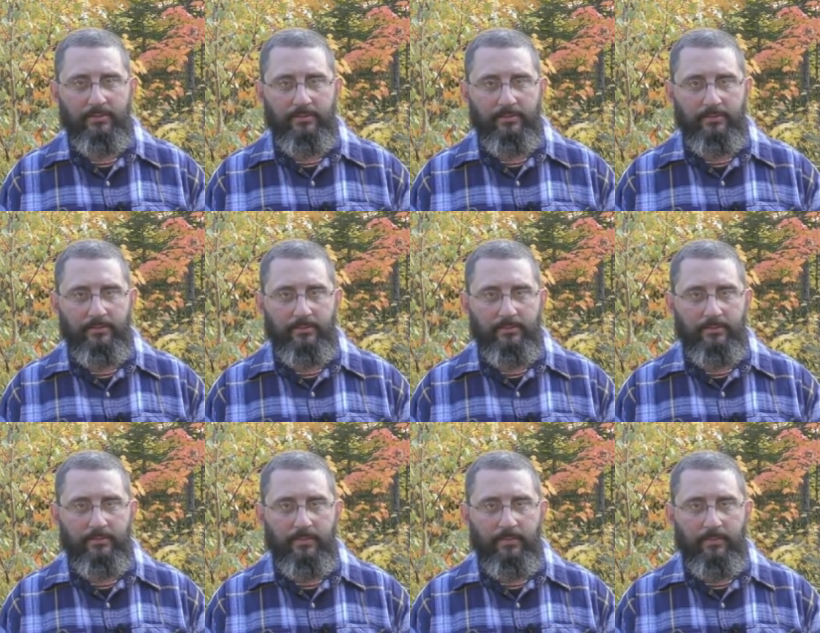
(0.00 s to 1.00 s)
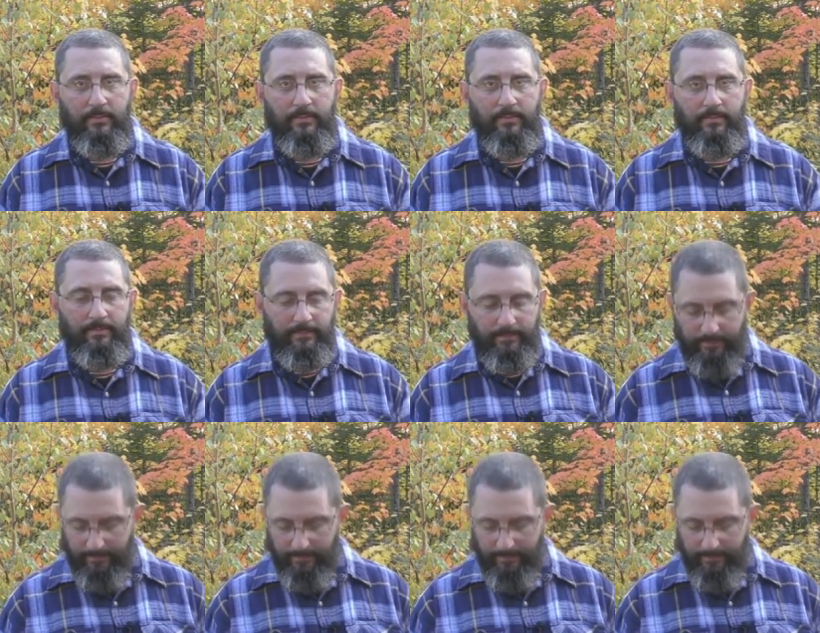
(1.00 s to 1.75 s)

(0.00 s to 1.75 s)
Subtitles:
(silence)